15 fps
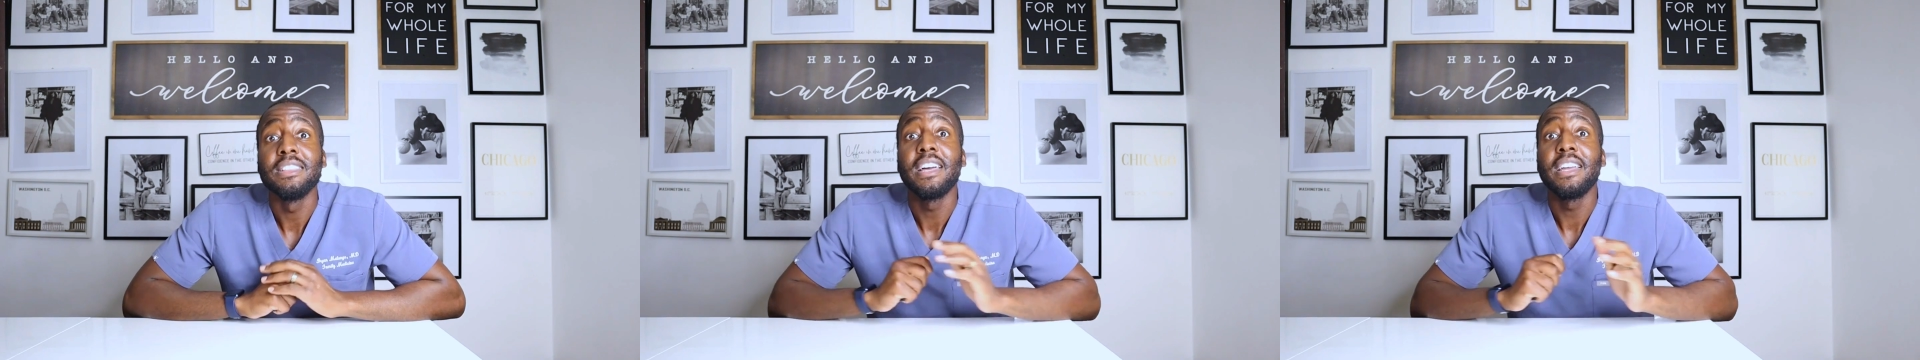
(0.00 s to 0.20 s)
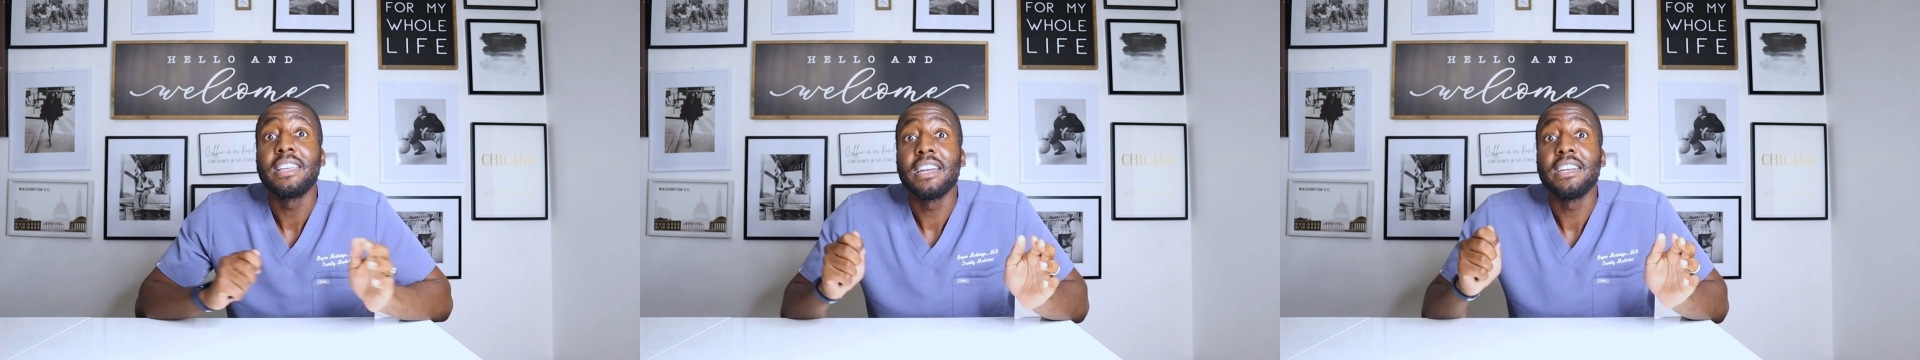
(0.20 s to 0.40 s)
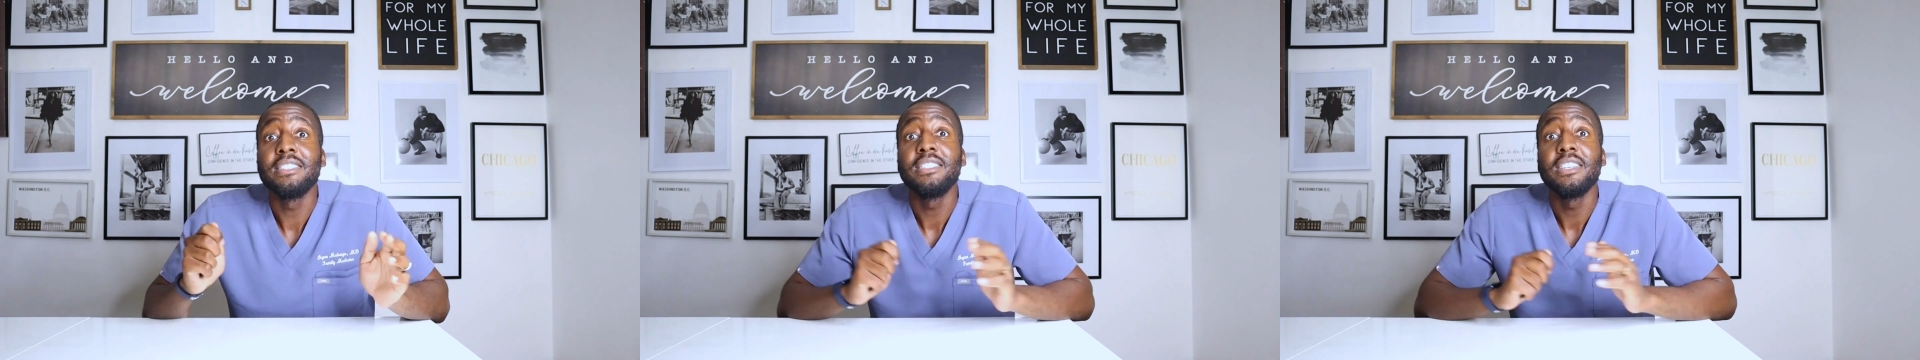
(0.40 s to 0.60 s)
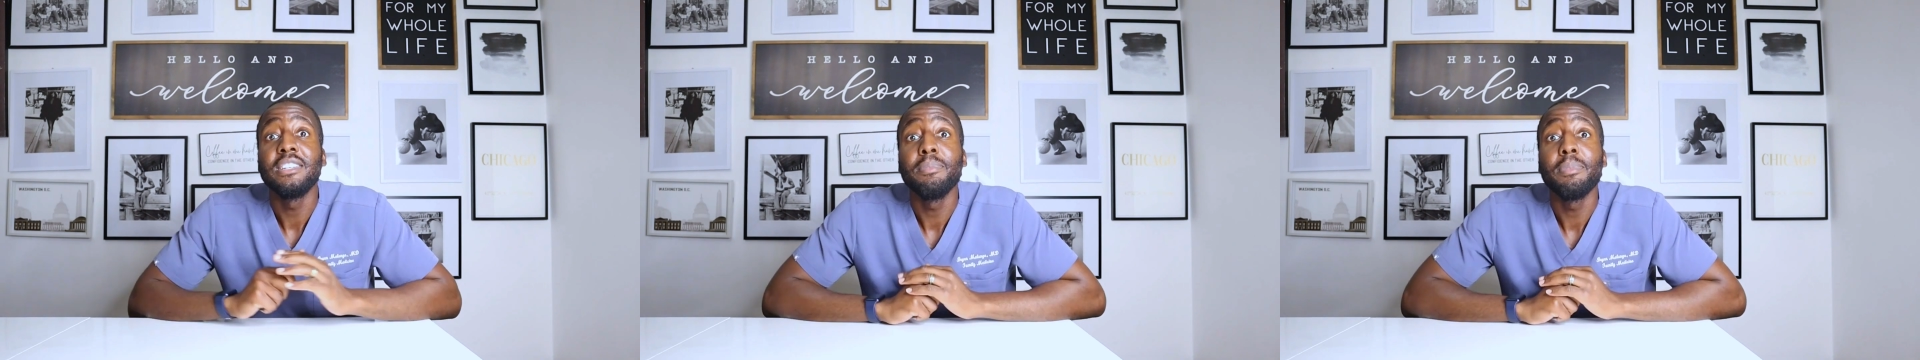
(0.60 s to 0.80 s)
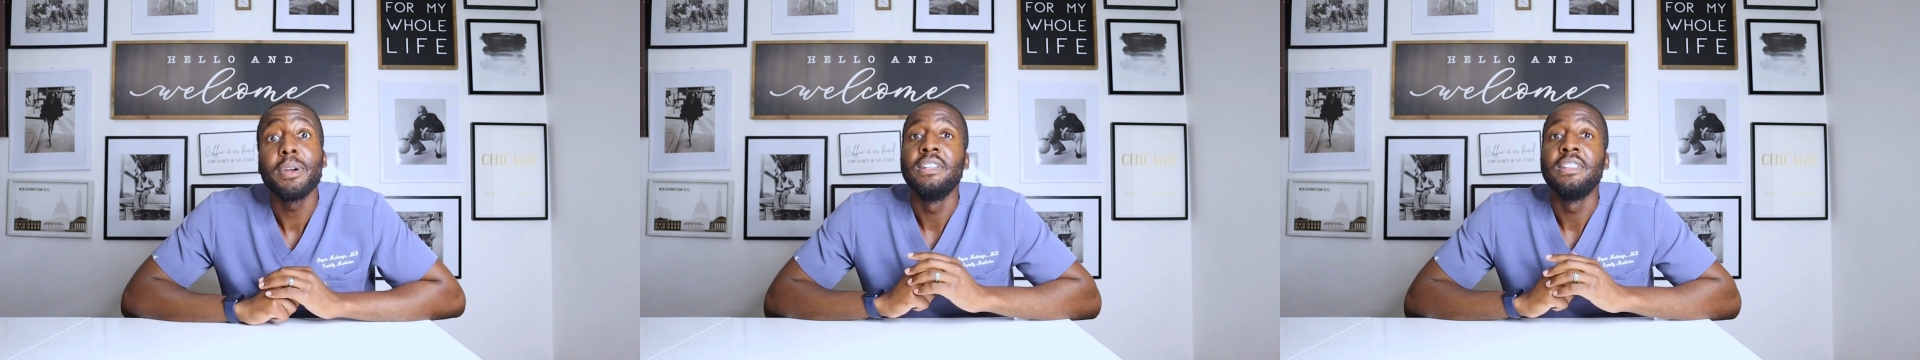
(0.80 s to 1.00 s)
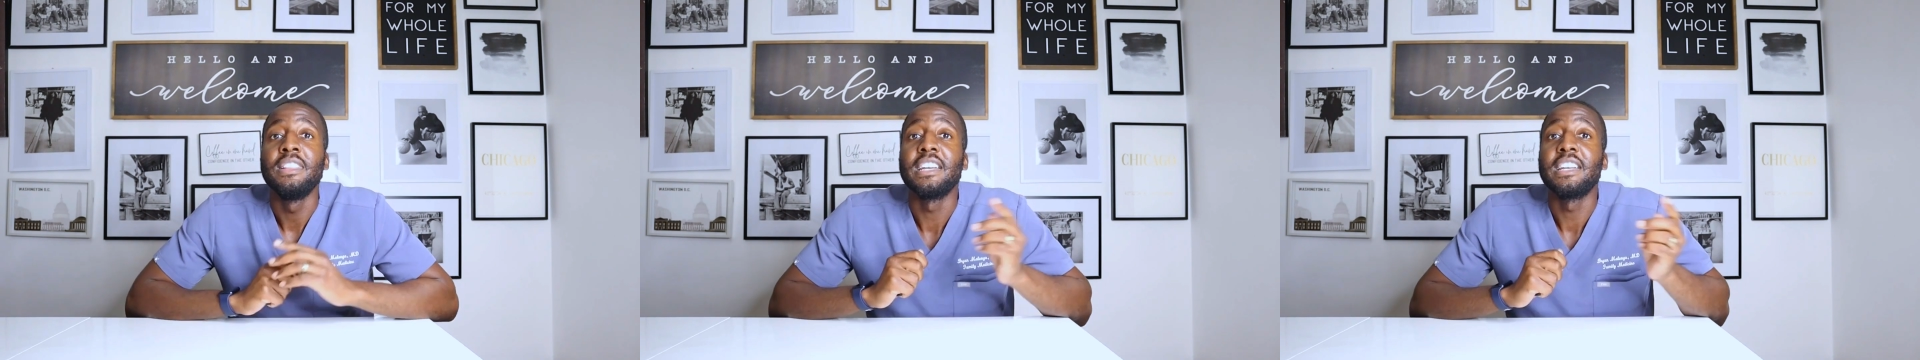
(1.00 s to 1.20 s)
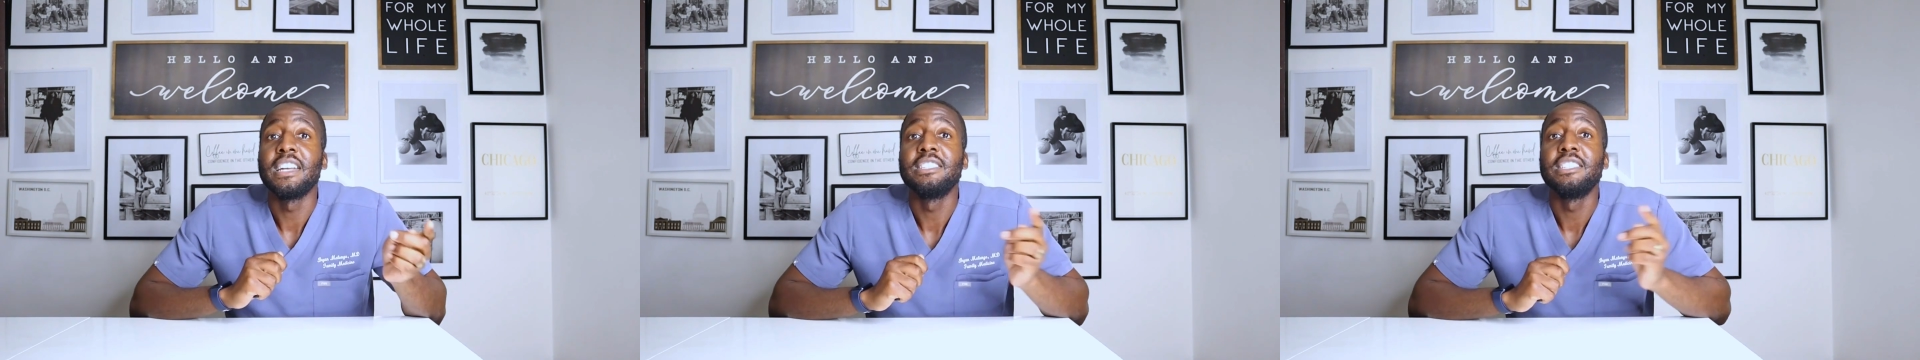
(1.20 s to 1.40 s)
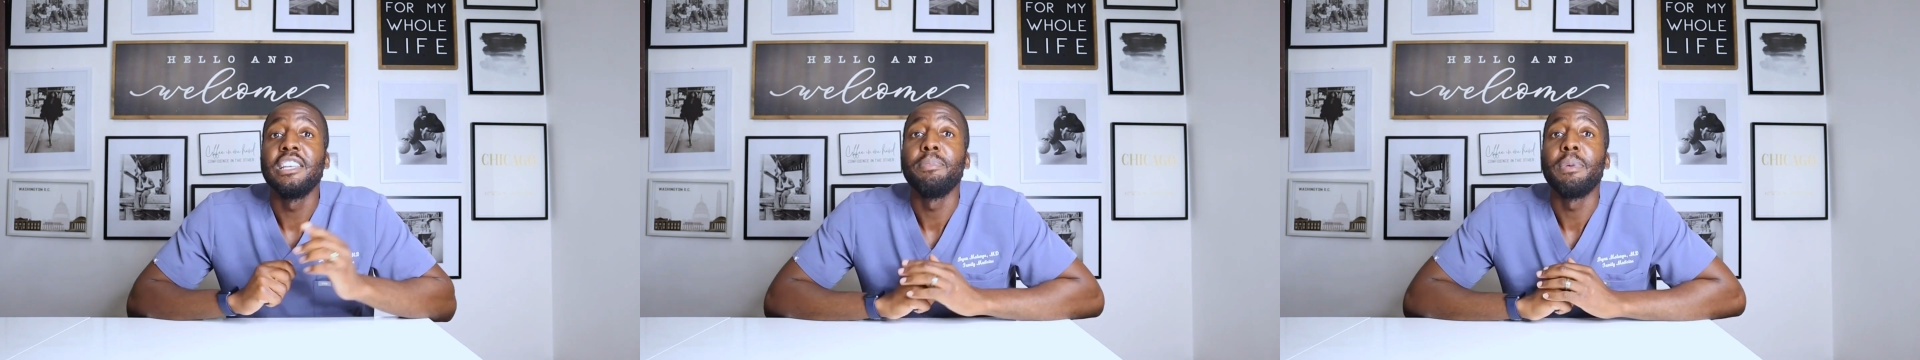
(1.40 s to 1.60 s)
Like I said in
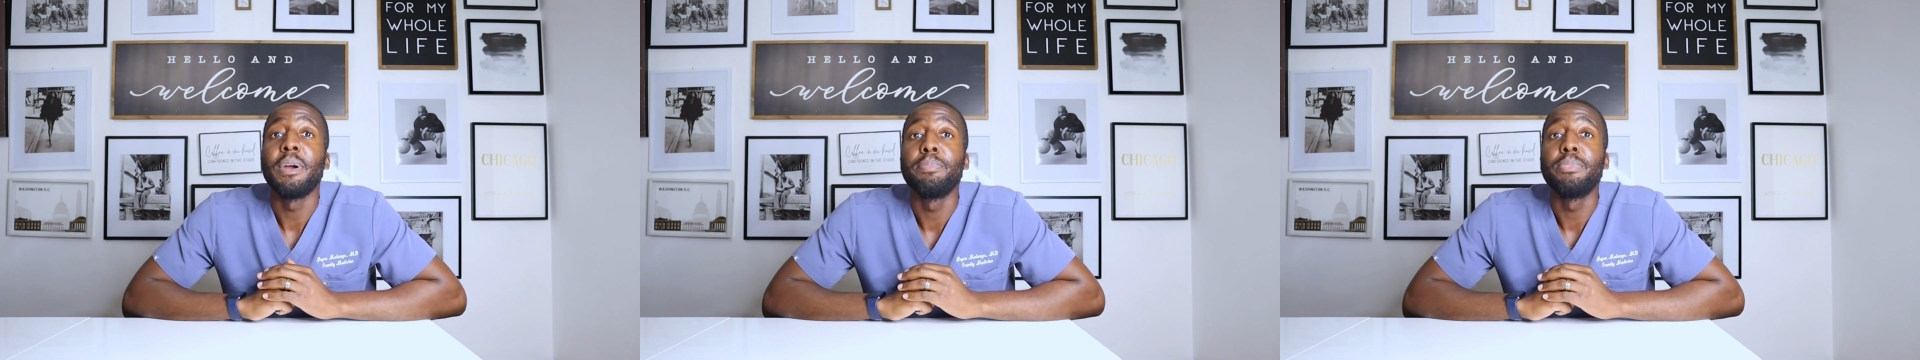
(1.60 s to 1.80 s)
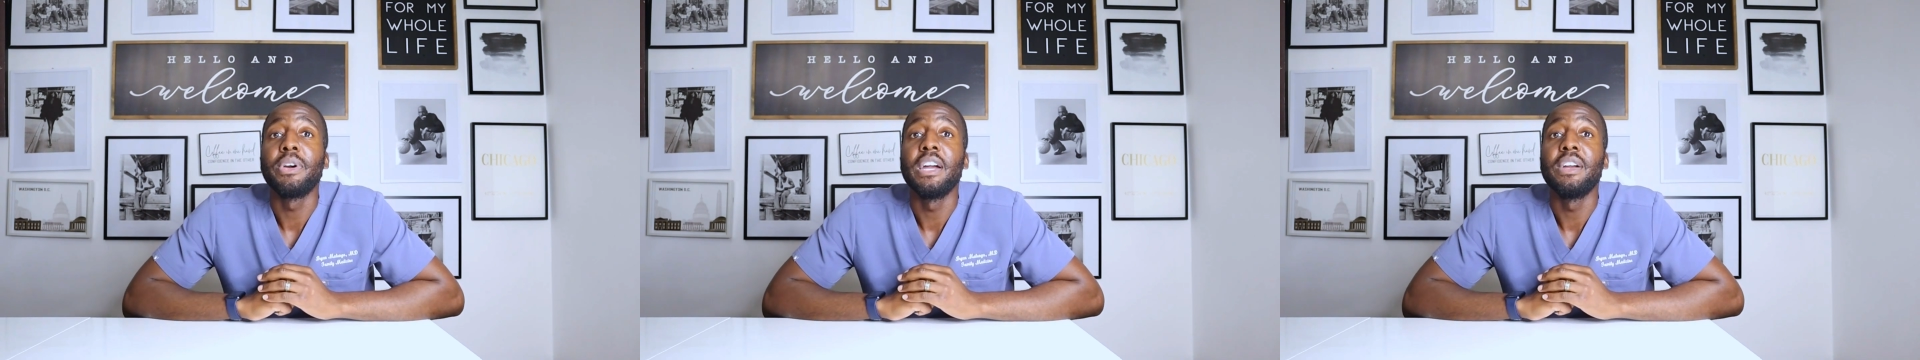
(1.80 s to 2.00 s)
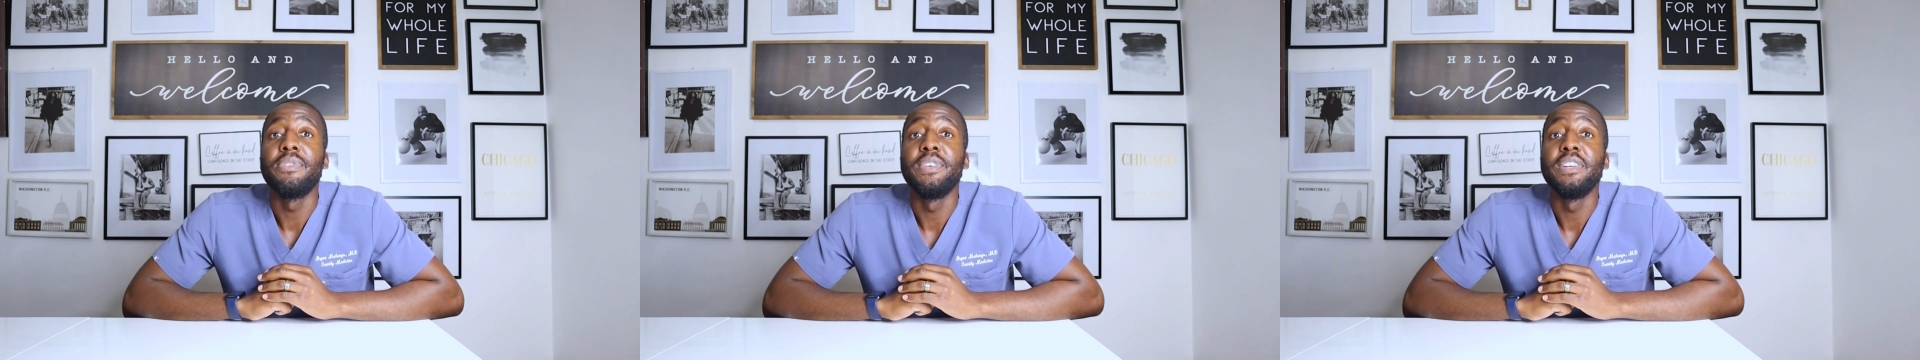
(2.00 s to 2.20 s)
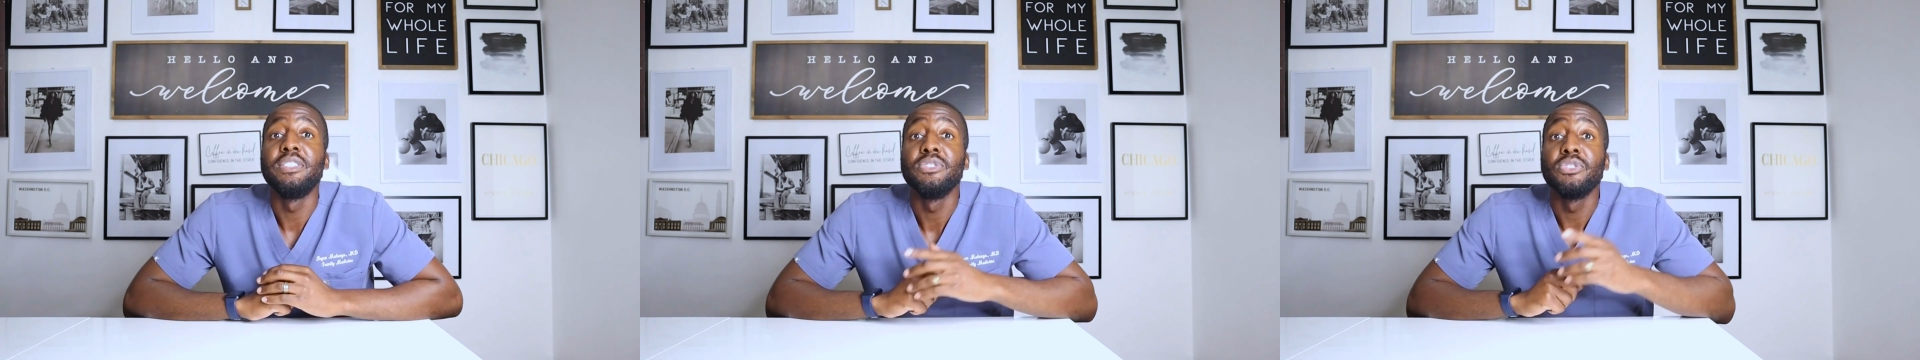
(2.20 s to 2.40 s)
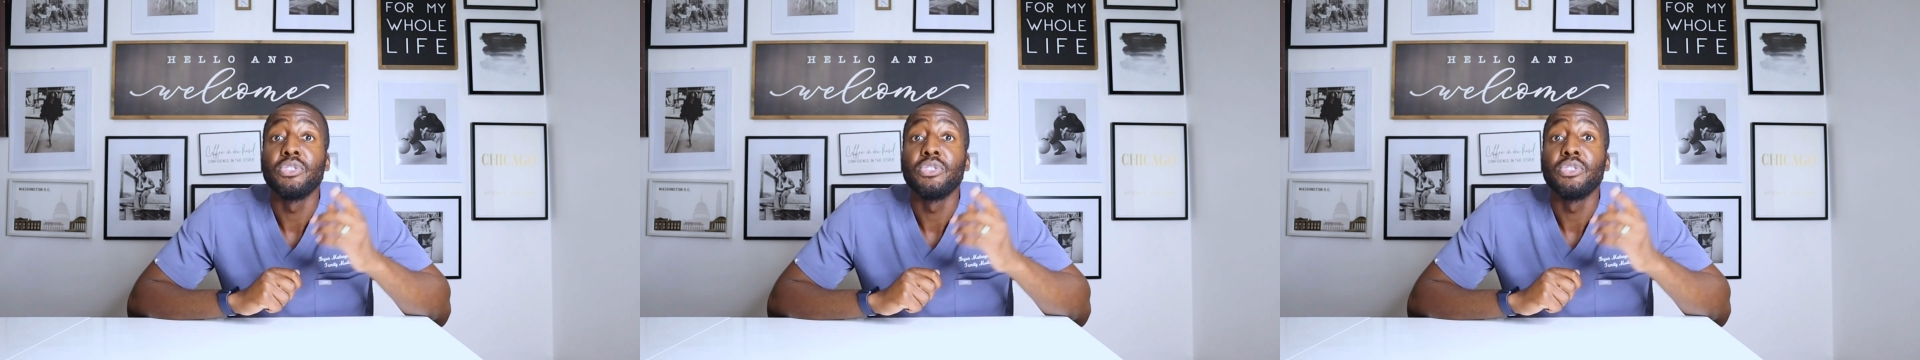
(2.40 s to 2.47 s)
my prior videos,